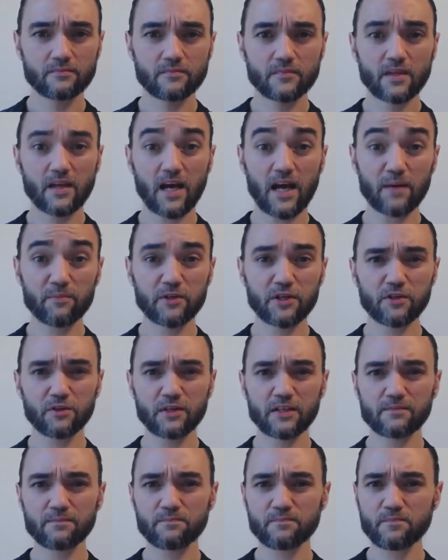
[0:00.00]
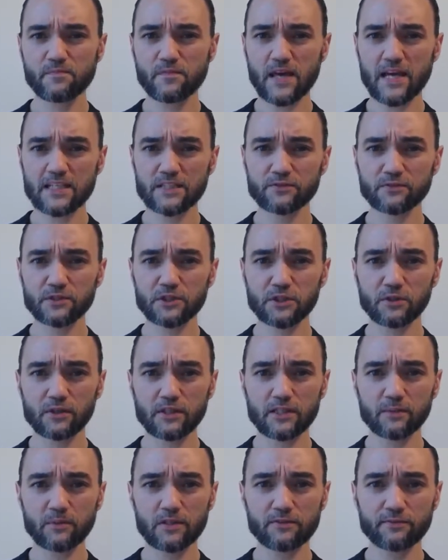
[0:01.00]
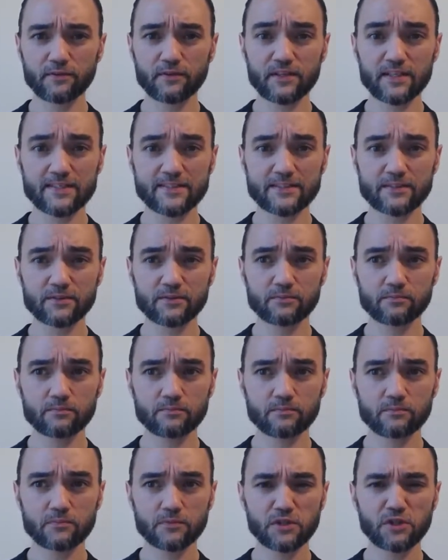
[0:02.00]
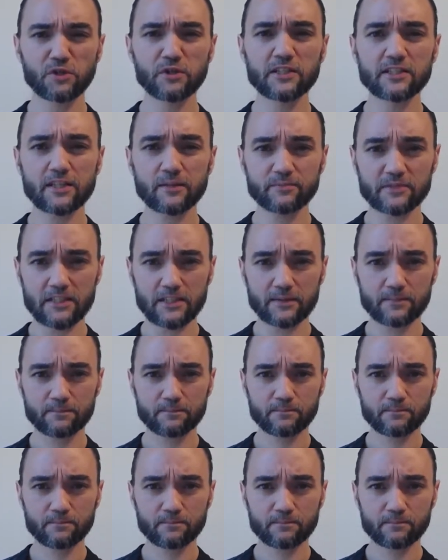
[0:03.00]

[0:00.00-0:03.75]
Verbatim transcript: I'm Cougan. Thanks for joining me for this Cougan Update.